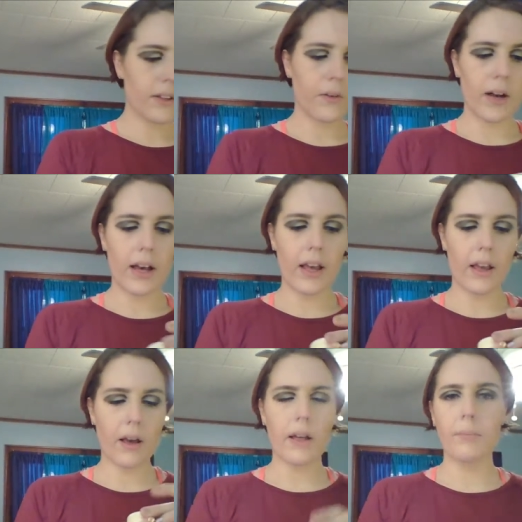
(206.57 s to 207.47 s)

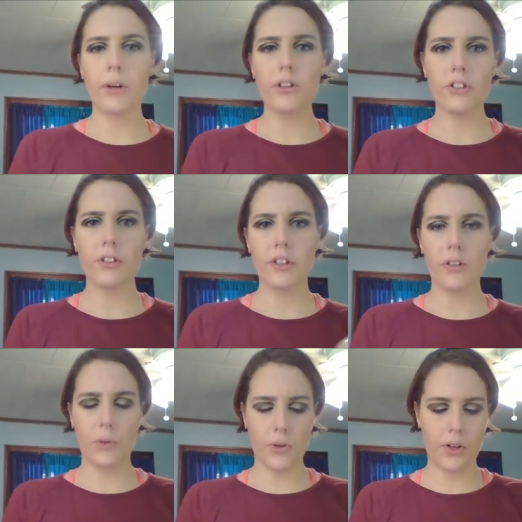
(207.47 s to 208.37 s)
I had purchased an
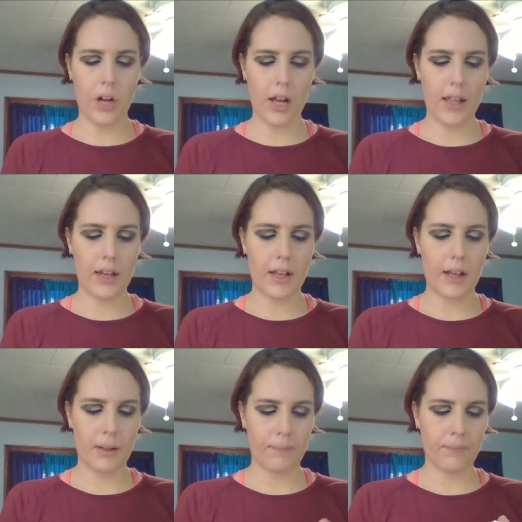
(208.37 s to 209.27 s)
order on
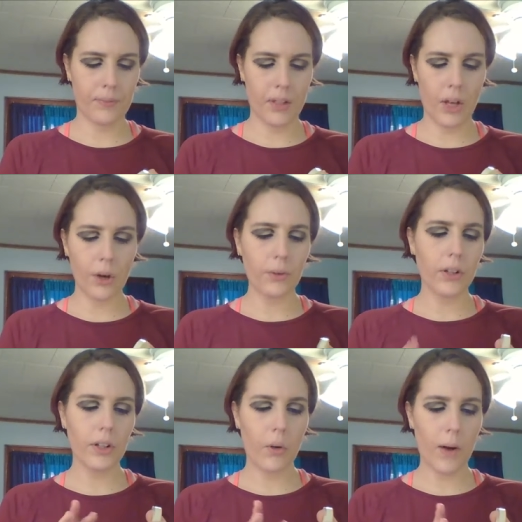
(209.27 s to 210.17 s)

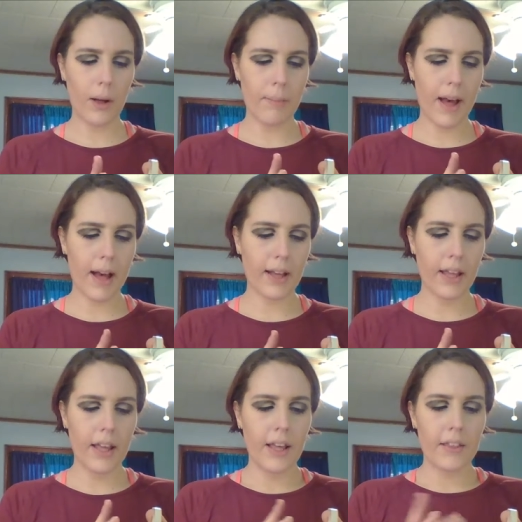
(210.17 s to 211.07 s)
HauteLook a while back.
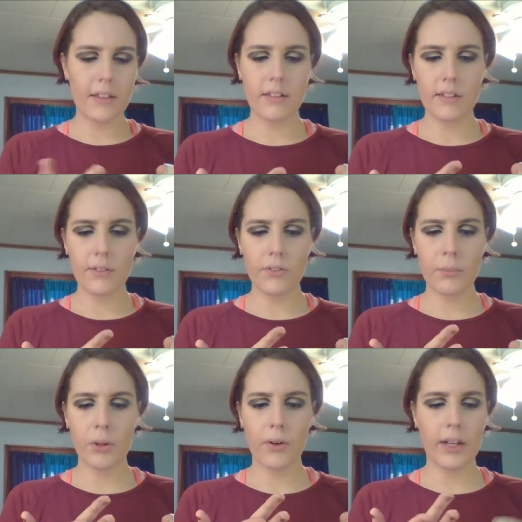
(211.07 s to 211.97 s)
This is
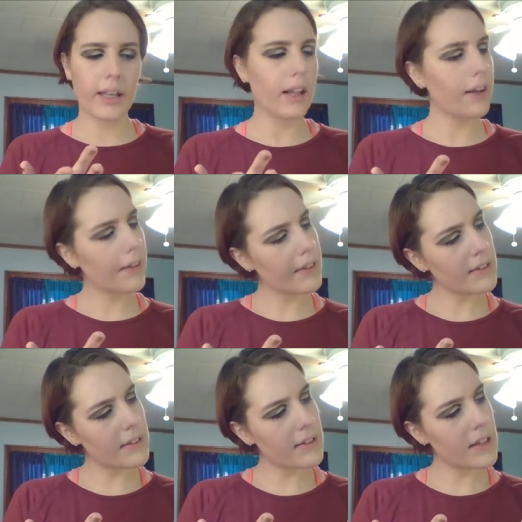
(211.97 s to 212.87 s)
from Laura Geller. This
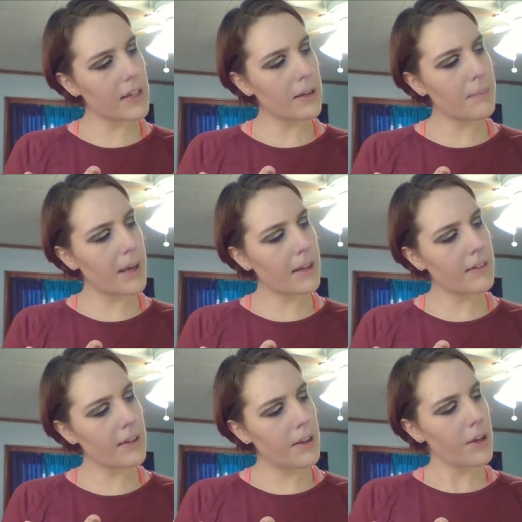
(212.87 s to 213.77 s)
is the
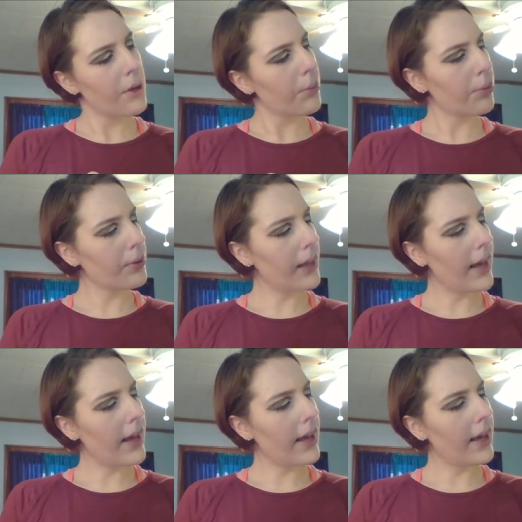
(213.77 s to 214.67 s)
Baked
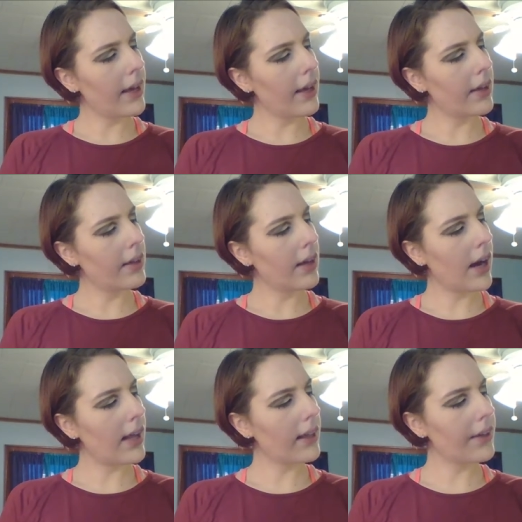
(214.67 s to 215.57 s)
Brulee
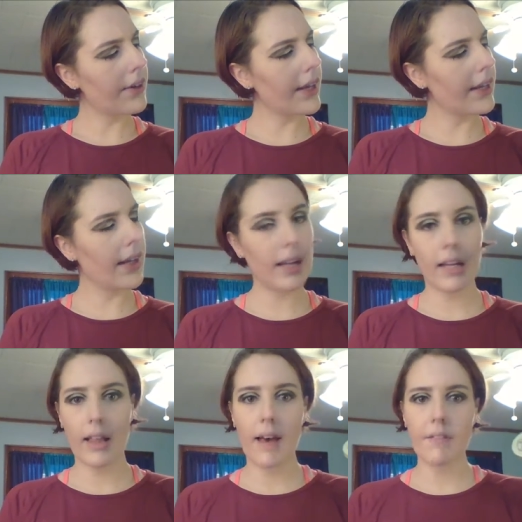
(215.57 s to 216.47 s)
highlighter in
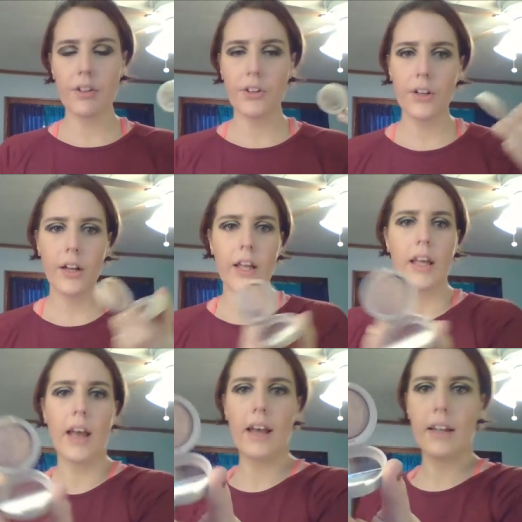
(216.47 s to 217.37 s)
Honey Lavender,
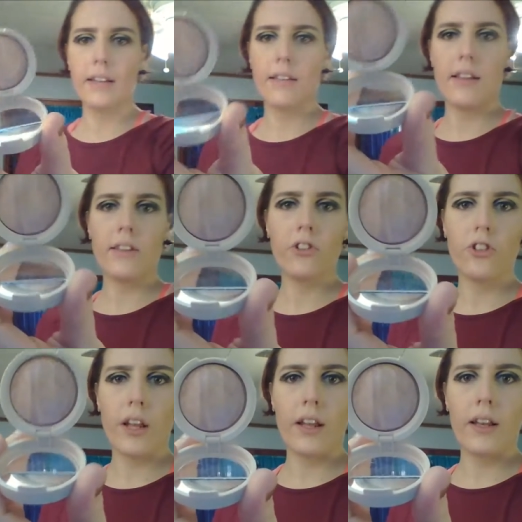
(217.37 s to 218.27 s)
and it's this
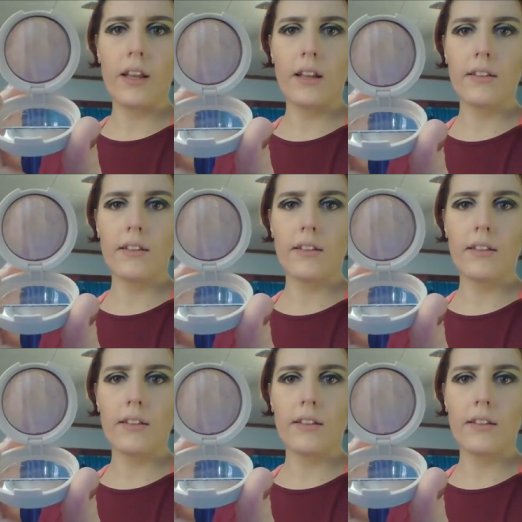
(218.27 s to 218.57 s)
shade.